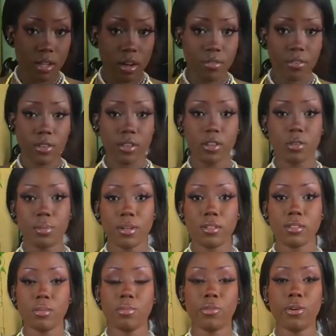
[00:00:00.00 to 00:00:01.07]
a little bit of
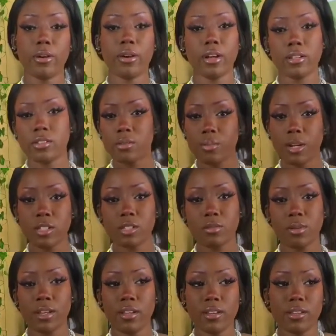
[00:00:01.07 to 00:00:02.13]
support, not too much
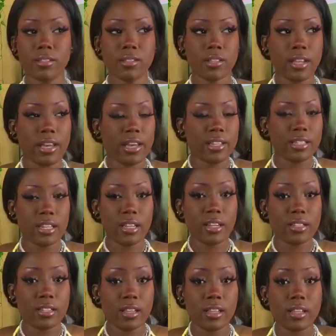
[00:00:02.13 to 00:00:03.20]
because, like I said, it's
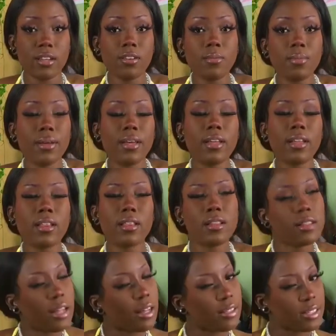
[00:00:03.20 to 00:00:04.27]
a
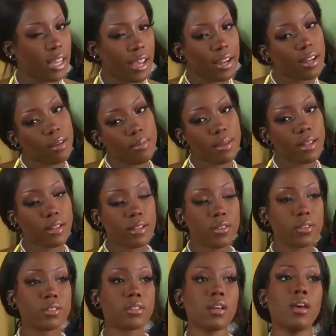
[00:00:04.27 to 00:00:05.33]
tiny bit loose,
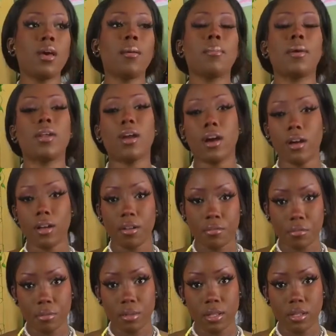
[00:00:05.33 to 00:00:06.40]
but not
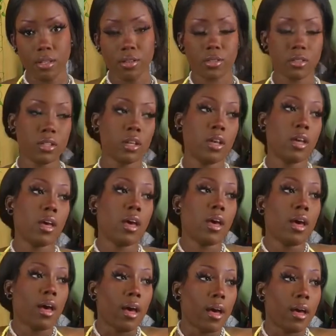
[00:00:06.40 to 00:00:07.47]
uncomfortably loose.
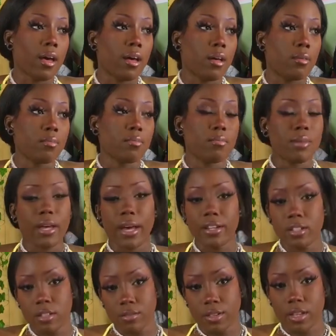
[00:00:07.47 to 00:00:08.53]
But I just
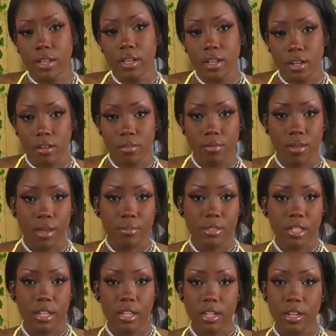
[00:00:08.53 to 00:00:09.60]
feel like, you know, I'm sitting
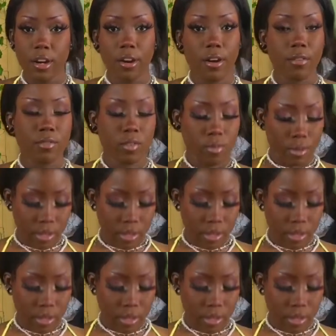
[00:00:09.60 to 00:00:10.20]
in here comfortably